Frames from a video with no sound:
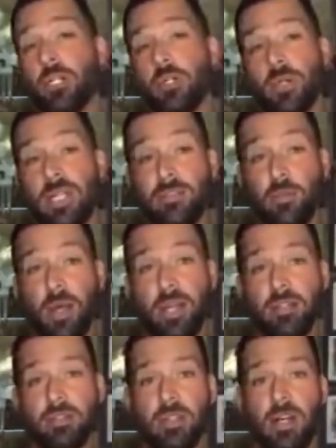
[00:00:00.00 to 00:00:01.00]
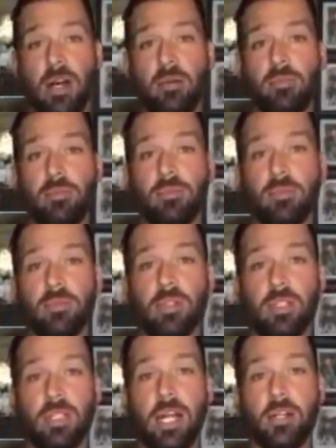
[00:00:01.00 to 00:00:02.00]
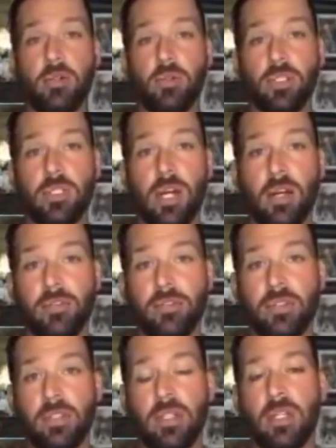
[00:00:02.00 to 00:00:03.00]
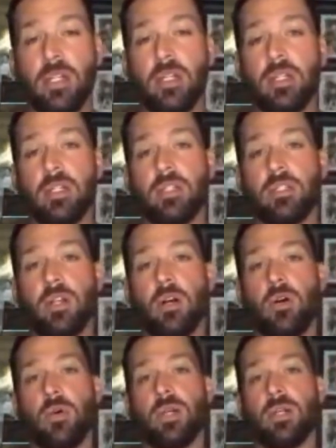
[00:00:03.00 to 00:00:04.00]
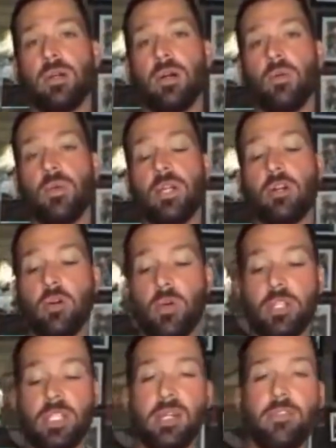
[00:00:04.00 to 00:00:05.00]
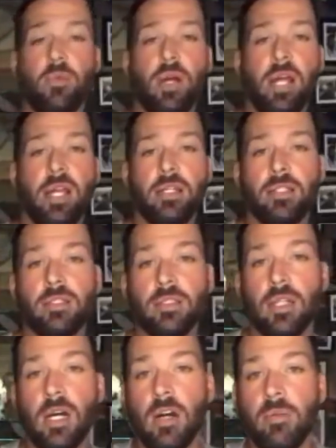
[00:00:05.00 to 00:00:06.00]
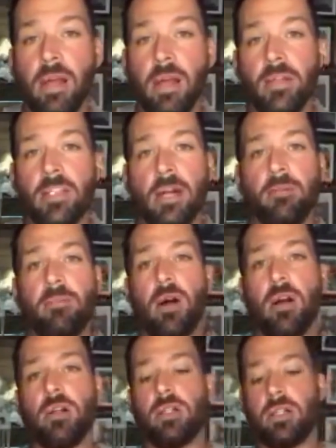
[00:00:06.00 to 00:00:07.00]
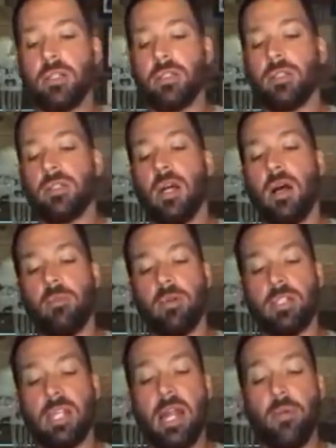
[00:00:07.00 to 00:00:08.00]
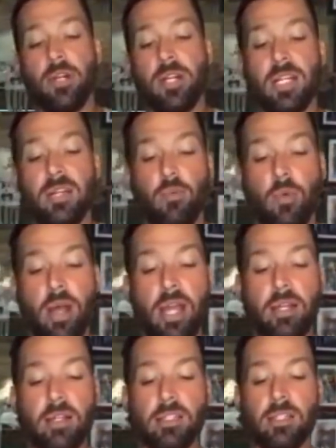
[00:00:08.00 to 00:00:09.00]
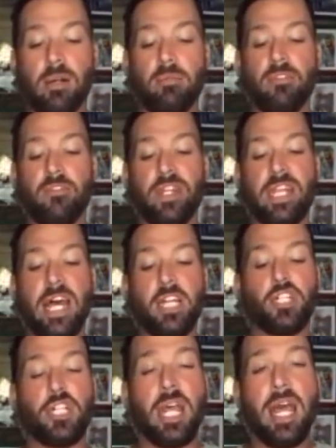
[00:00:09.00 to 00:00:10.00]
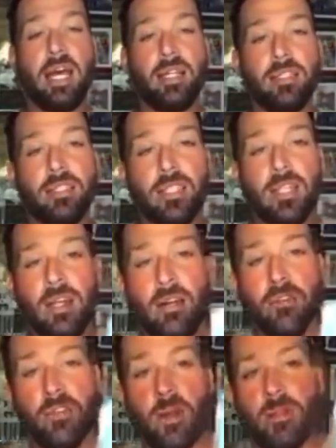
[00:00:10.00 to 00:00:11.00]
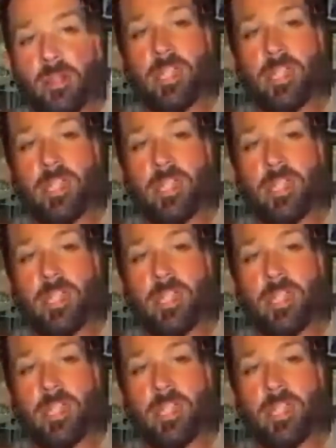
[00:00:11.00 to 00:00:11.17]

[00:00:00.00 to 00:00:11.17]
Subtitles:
we're going to do a giveaway. A lot of cool stuff. So we are going to give away, hey, what's up, Mark? Today we're going to give away some finesse shads from